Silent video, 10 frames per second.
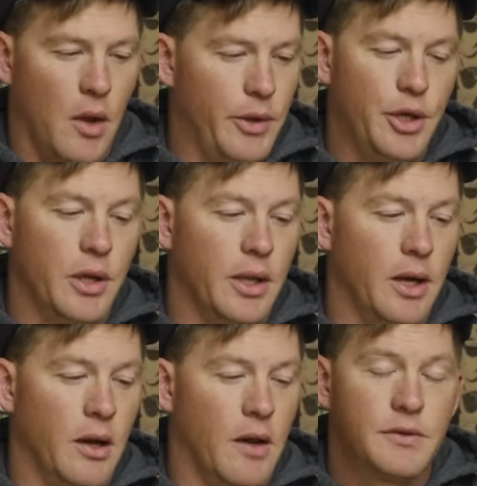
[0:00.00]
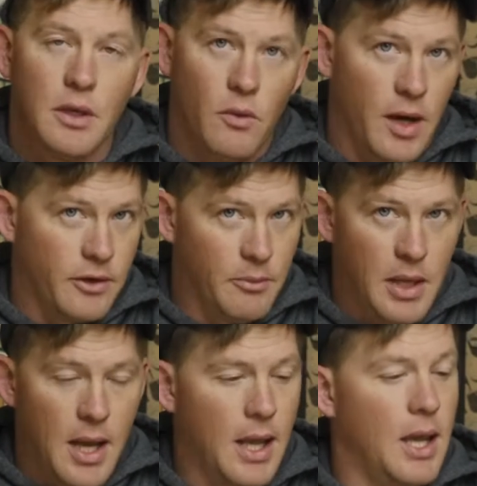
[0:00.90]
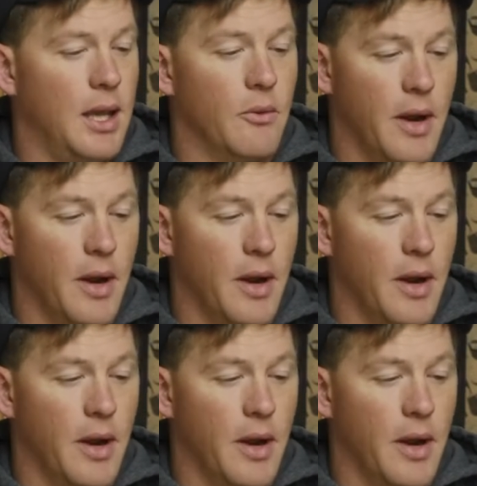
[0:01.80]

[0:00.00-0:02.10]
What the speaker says: and we couldn't get it off. So we have to apply heat.